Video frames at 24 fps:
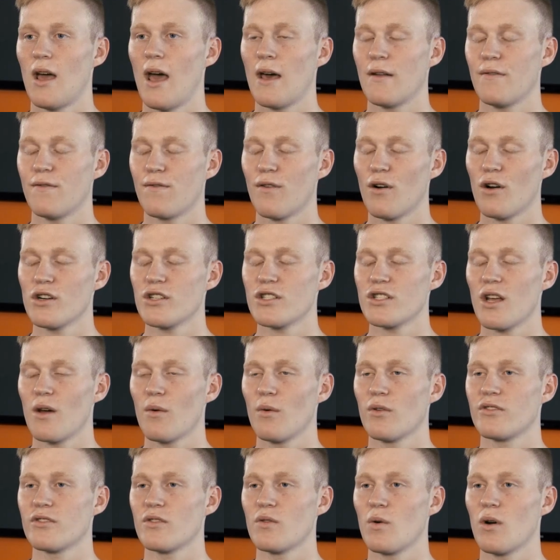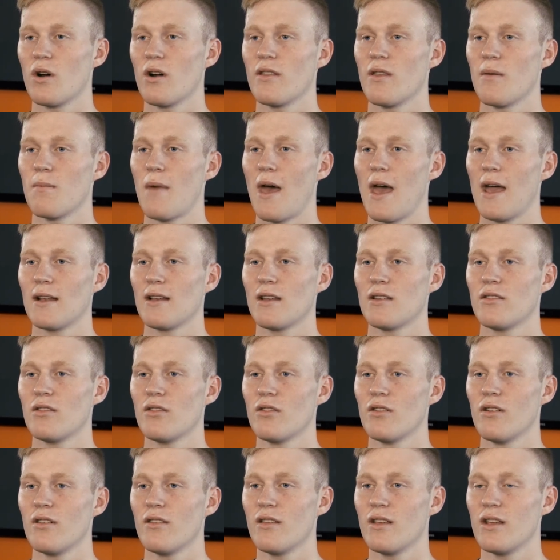At first, I wasn't aware of the
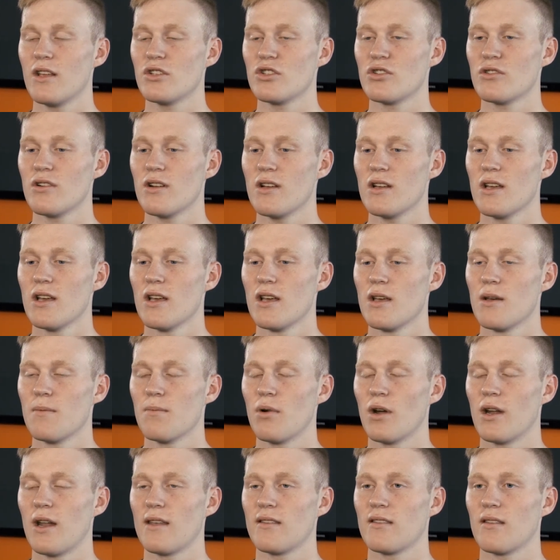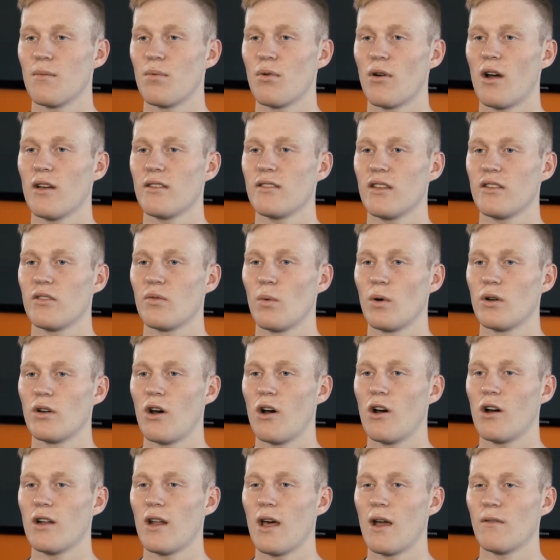magnitude of the injury, but as the process went
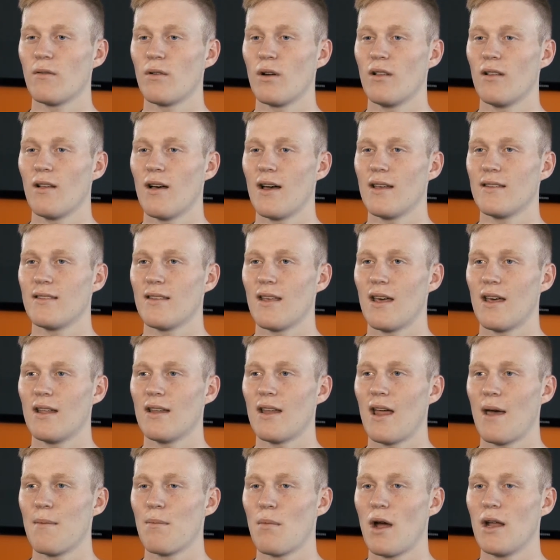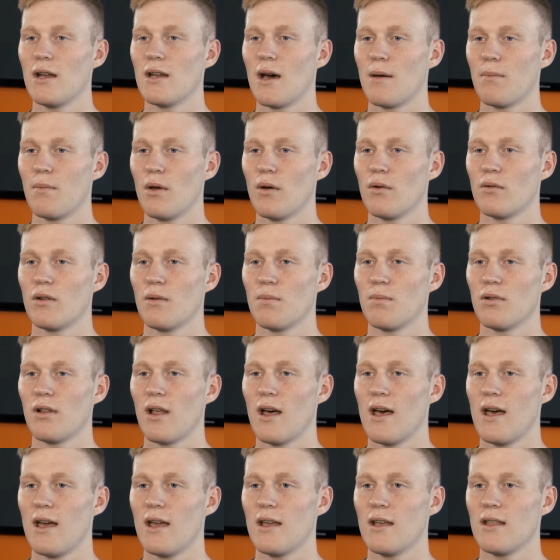on, I realized that I might not be able to
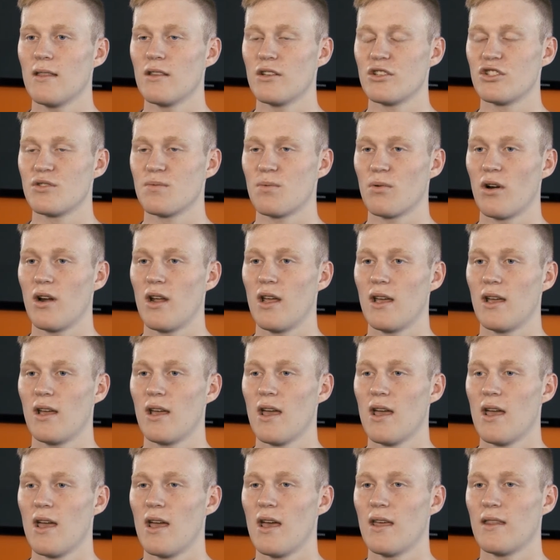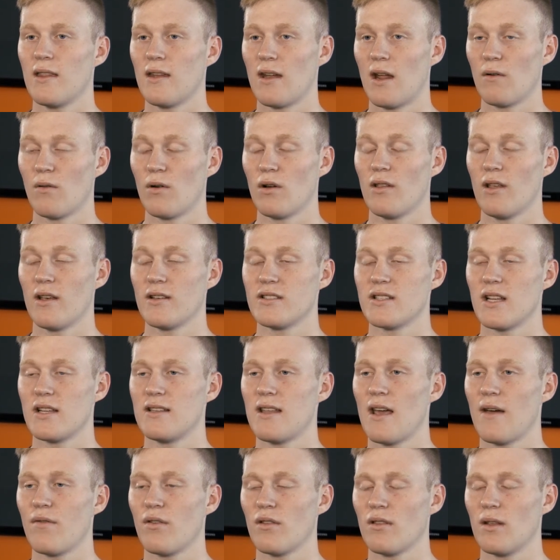play in the spring, and then I realized I
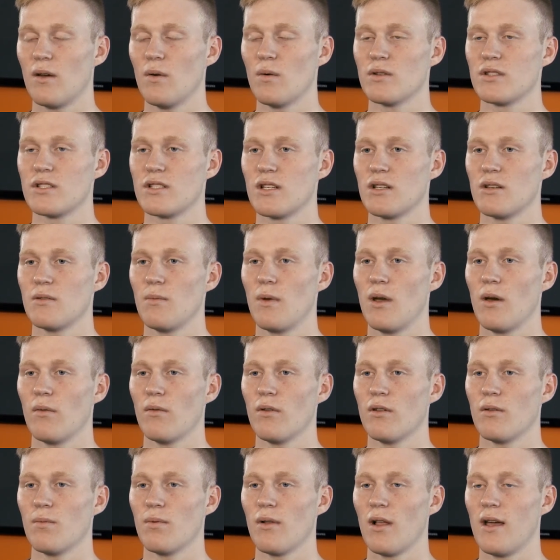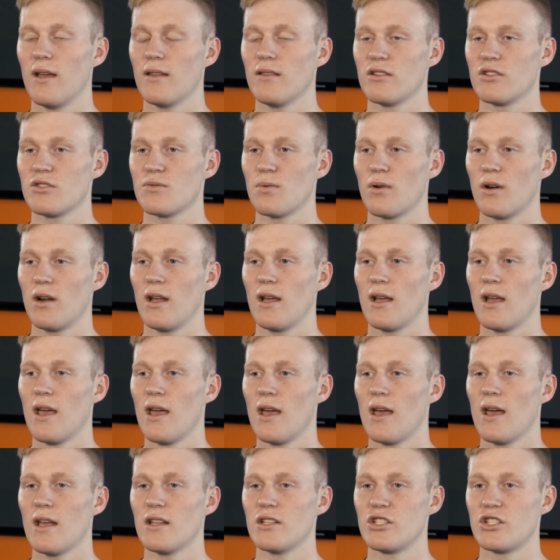definitely wasn't going to be able to play in the spring,
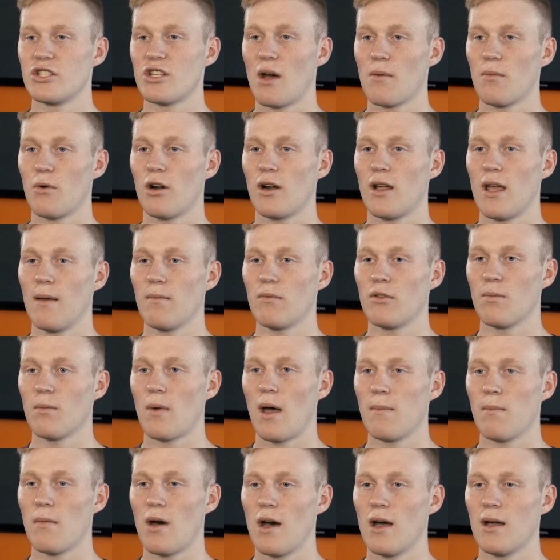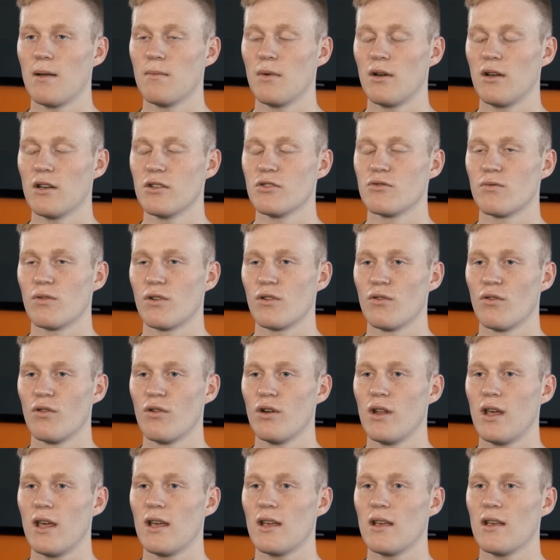and summer came to my mind because
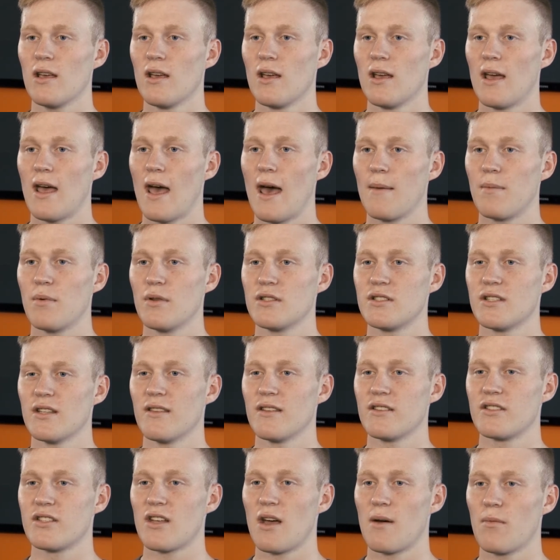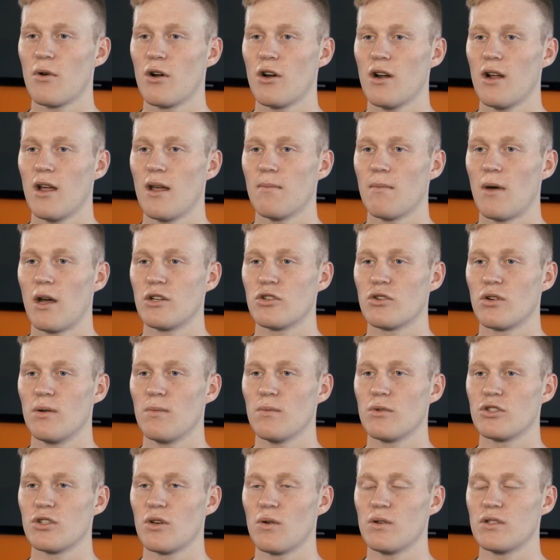recruiting happens in the summer, and my dream
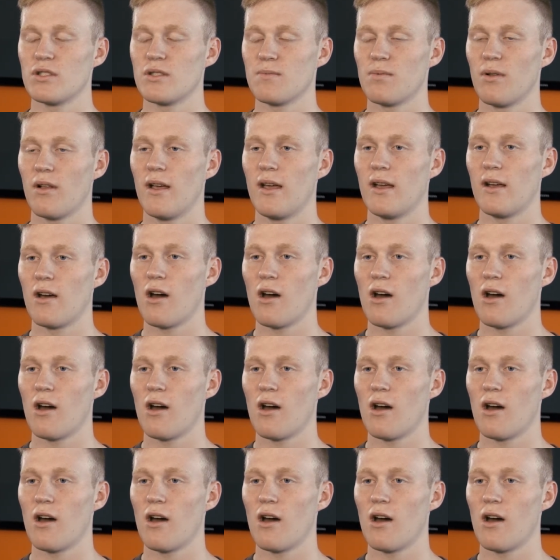was always to play in